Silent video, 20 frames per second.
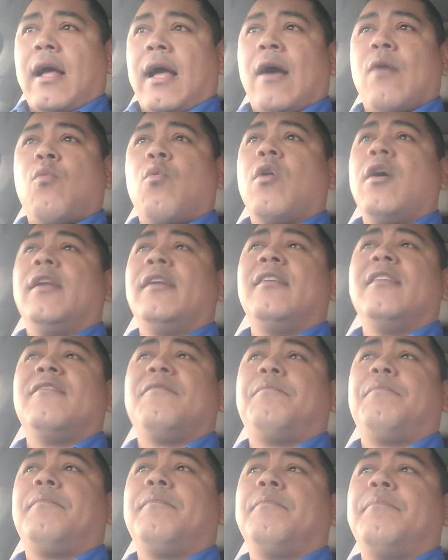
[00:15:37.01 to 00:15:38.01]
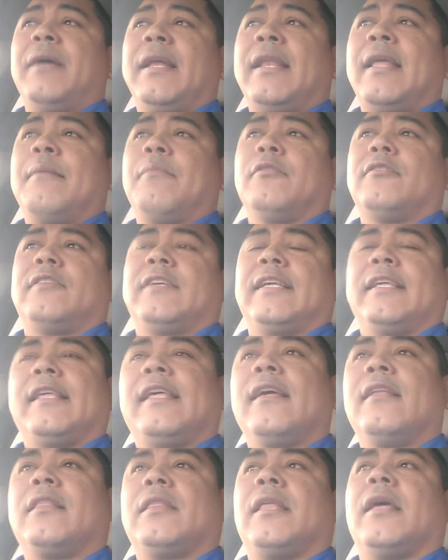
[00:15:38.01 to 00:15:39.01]
I wouldn't have been able to
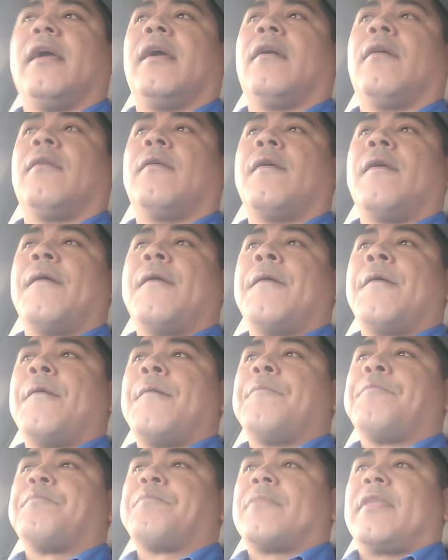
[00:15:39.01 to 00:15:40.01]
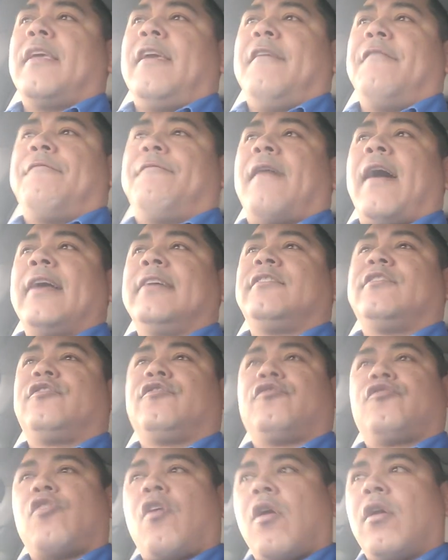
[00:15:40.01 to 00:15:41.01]
get there if I
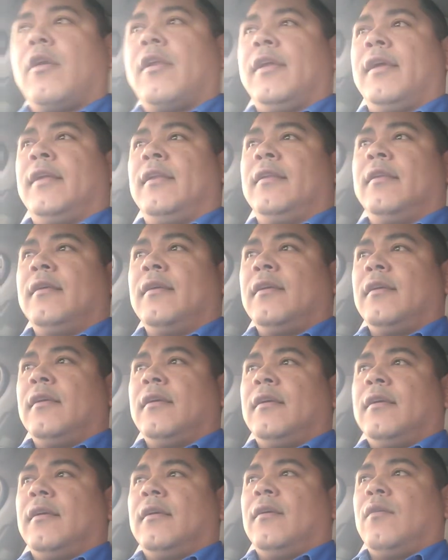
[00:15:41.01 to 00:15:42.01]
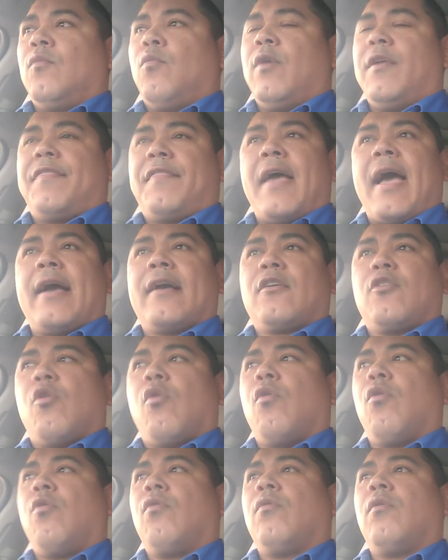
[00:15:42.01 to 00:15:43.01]
started with that
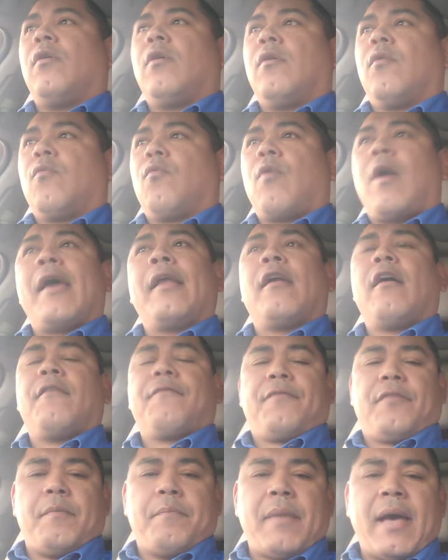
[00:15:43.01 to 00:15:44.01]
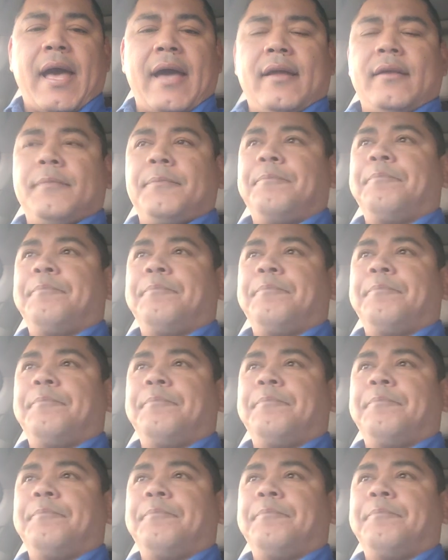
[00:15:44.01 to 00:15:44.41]
goal right off the bat.